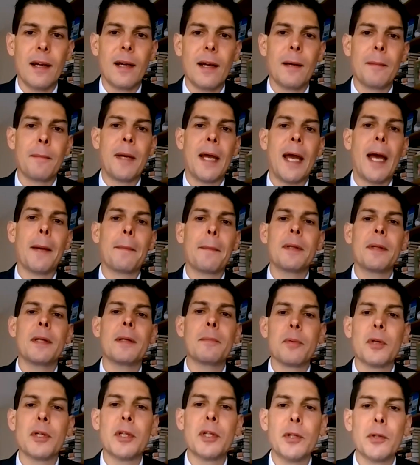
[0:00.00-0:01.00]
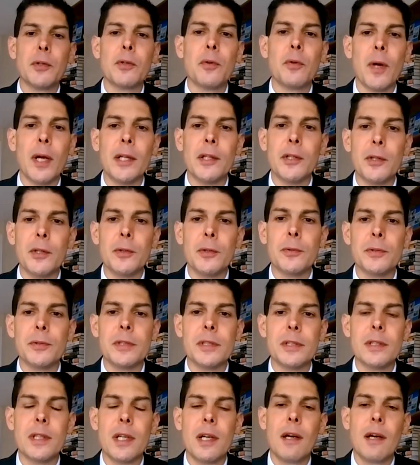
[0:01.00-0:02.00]
I'm happy to bring you great
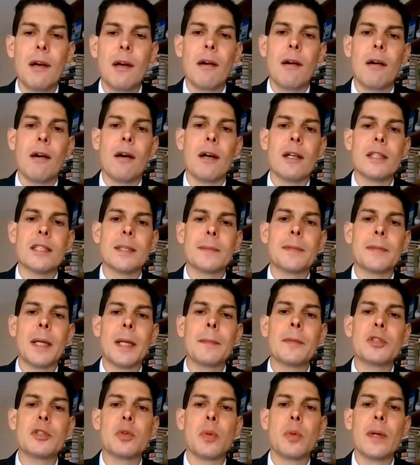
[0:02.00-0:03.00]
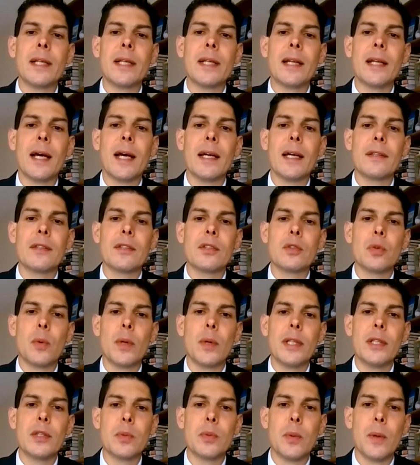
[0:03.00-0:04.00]
news. On September 29th,
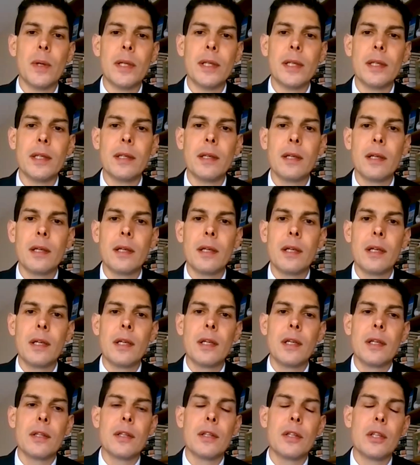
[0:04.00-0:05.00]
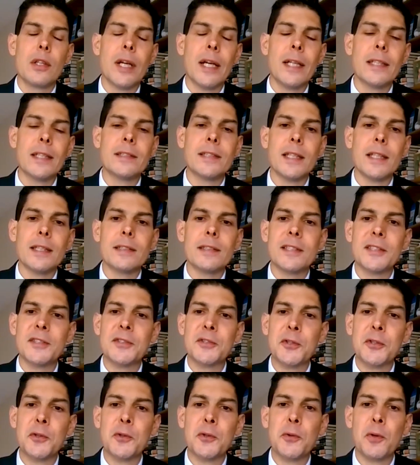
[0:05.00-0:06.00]
2020, the United States
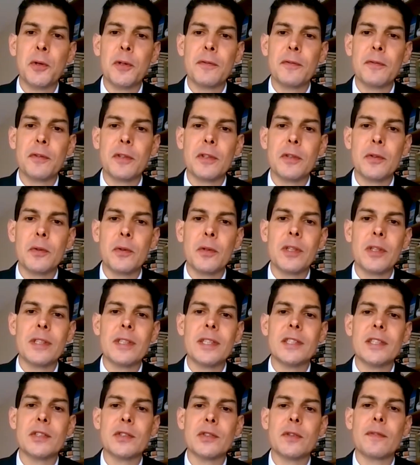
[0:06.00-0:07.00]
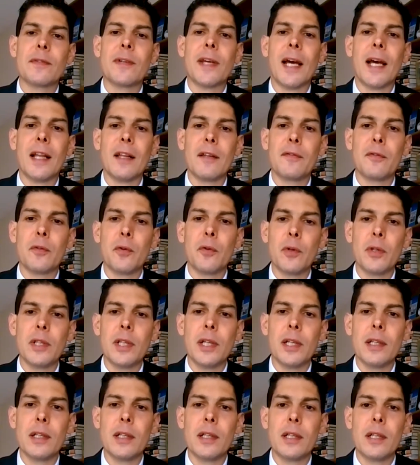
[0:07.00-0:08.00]
District Court for the Northern District of
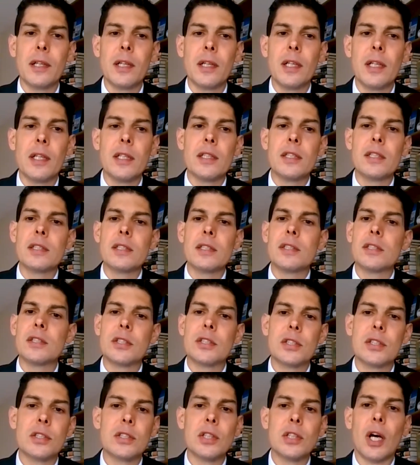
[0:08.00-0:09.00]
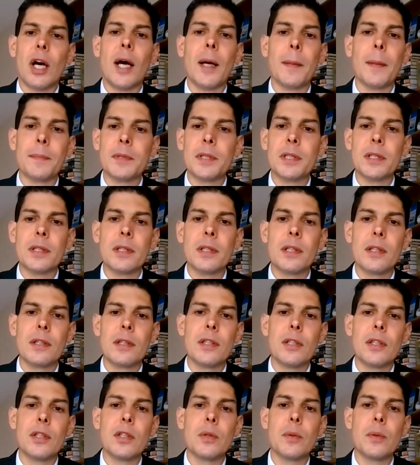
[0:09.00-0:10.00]
California stopped
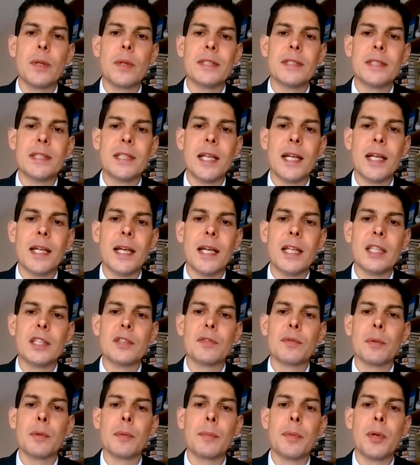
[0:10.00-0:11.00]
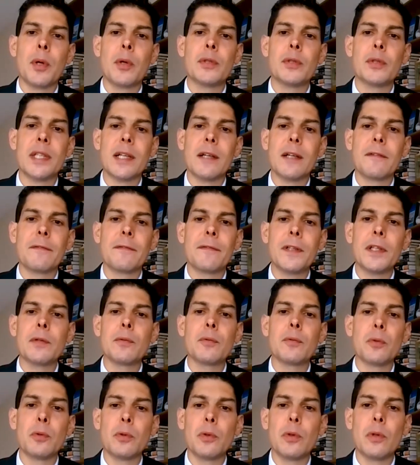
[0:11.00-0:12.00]
the USCIS from imposing a fee
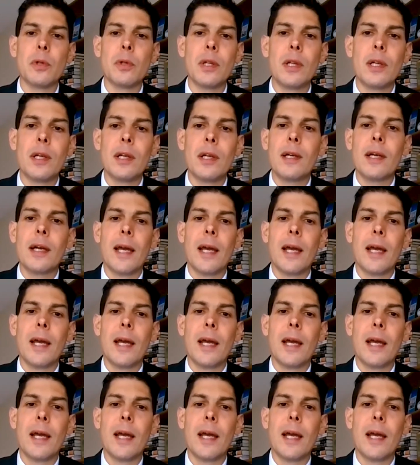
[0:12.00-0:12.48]
rule